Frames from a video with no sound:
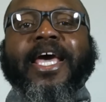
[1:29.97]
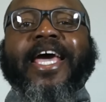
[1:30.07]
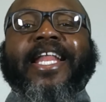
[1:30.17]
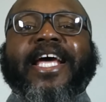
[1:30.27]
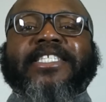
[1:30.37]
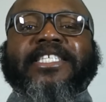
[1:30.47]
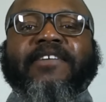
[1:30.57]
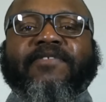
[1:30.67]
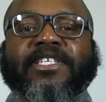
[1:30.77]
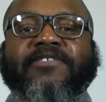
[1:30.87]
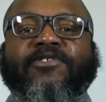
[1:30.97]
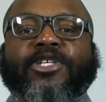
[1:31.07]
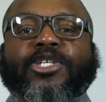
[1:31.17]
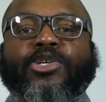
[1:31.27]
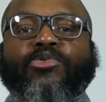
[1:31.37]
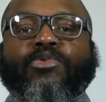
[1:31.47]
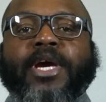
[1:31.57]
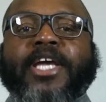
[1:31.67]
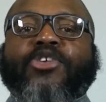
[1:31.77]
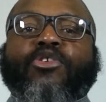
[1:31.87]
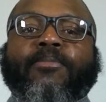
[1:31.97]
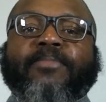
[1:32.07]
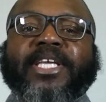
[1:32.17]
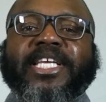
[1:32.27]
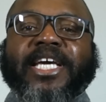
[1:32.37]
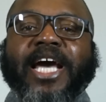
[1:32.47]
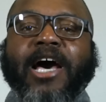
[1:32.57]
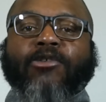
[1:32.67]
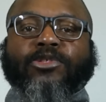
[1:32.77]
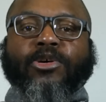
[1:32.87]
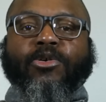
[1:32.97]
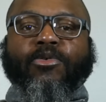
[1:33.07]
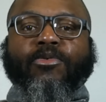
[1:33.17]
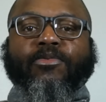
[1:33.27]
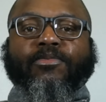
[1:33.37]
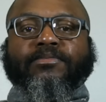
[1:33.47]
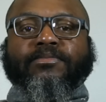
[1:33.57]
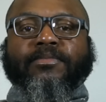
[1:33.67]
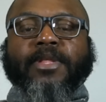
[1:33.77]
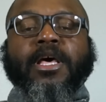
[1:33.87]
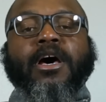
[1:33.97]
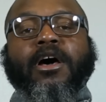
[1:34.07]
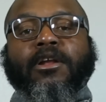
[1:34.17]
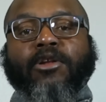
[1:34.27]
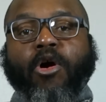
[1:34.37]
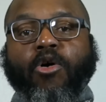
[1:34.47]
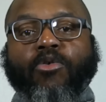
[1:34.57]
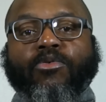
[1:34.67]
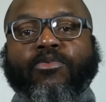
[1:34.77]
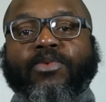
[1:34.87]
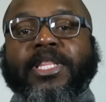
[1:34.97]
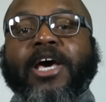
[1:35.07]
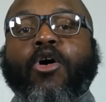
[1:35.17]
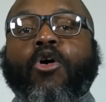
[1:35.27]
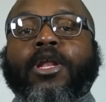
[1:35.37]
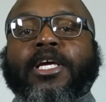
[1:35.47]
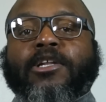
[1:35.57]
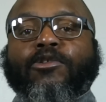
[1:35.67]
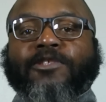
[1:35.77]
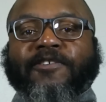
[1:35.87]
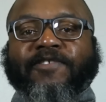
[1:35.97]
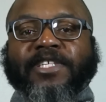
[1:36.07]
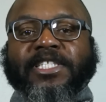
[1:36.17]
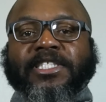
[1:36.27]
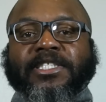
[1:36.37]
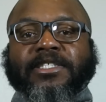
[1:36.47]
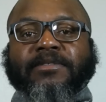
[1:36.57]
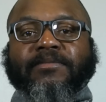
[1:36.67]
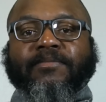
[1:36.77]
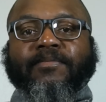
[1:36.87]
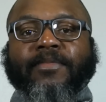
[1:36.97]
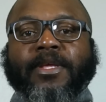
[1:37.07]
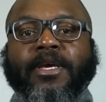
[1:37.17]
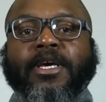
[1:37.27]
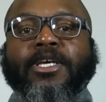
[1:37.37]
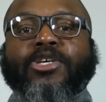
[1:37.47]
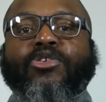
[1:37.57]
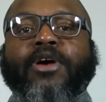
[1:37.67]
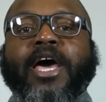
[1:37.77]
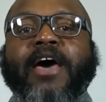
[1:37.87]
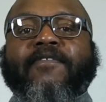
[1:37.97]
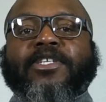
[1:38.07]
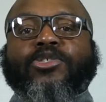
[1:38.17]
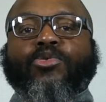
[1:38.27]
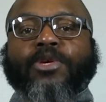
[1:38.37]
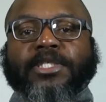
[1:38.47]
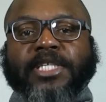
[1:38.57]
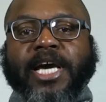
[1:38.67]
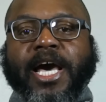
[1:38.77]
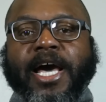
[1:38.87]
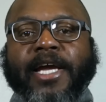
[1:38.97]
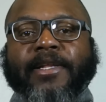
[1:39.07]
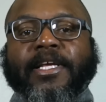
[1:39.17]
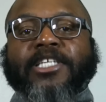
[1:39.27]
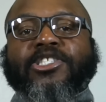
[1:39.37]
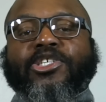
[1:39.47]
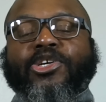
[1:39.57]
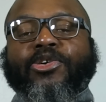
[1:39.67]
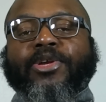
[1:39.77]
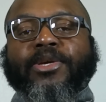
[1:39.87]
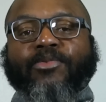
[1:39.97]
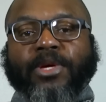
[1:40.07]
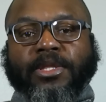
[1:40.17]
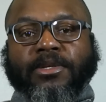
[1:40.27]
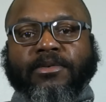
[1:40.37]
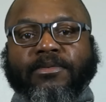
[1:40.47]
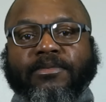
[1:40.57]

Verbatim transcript: and activities for you and your immediate household. Along with that all-inclusiveness, You'll have a tourist guide and security with you.